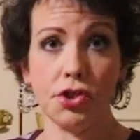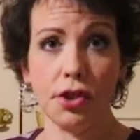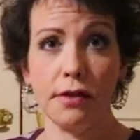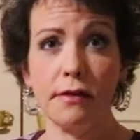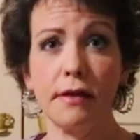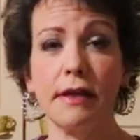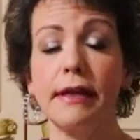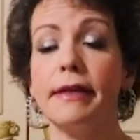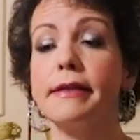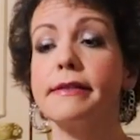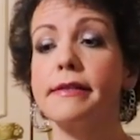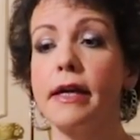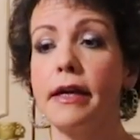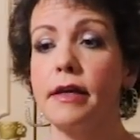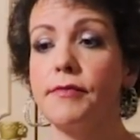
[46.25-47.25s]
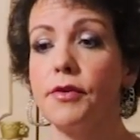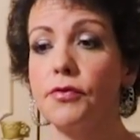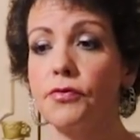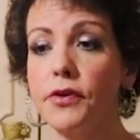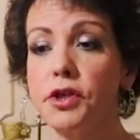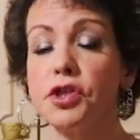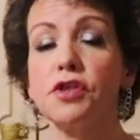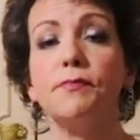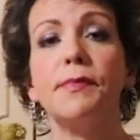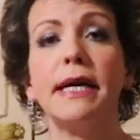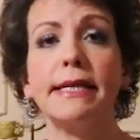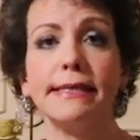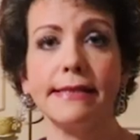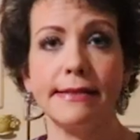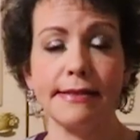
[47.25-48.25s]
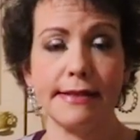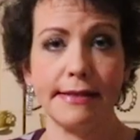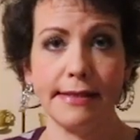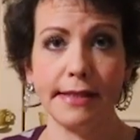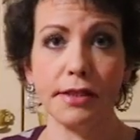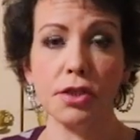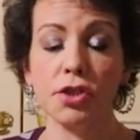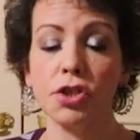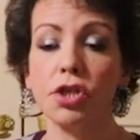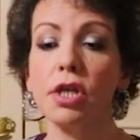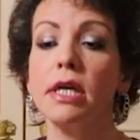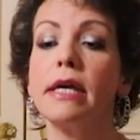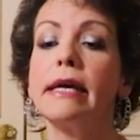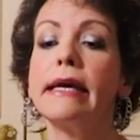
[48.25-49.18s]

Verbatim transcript: And it's kind of a French peasant dish,